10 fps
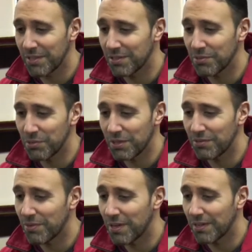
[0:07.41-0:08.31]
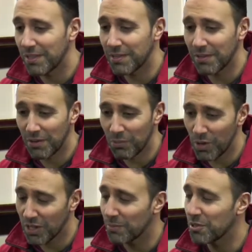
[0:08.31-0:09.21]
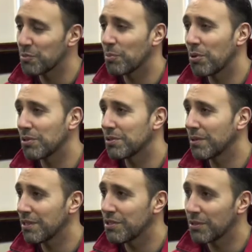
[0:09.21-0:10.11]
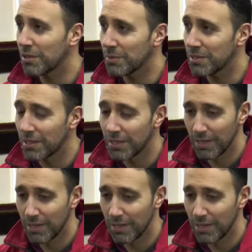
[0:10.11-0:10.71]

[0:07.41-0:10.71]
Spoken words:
It's a really friendly and welcoming sport to any newcomers,